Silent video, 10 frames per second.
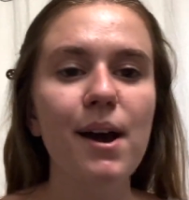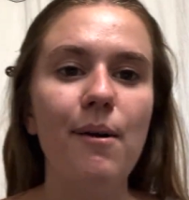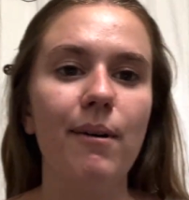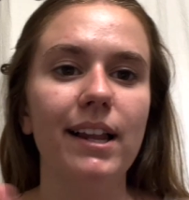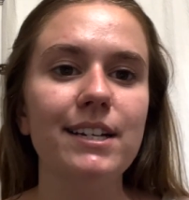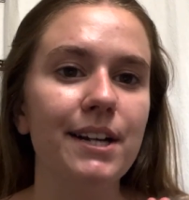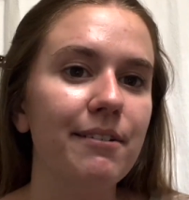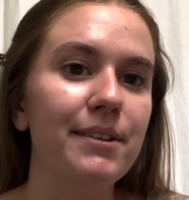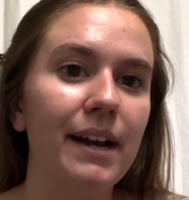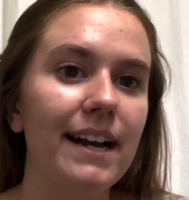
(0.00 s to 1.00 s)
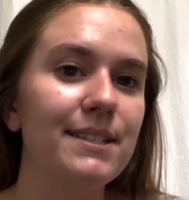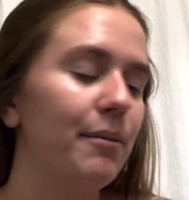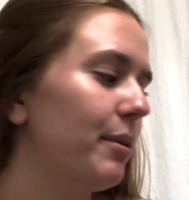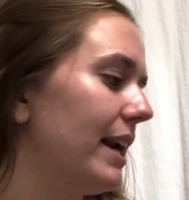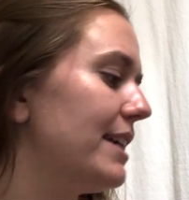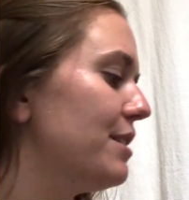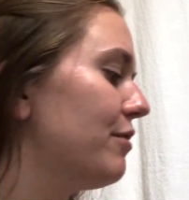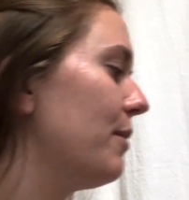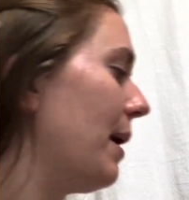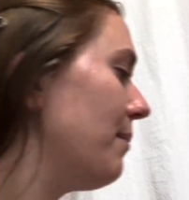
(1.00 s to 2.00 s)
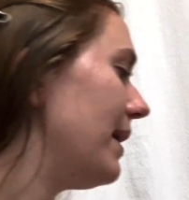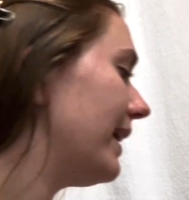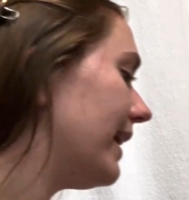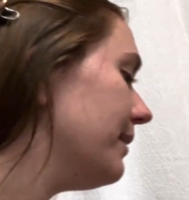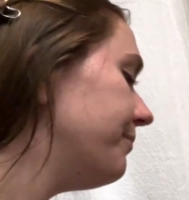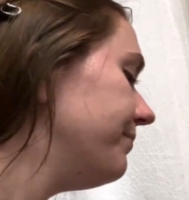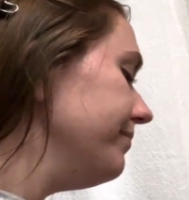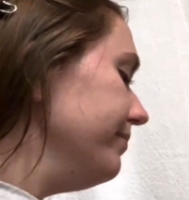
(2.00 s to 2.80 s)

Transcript: while I share with you guys what I do for my makeup.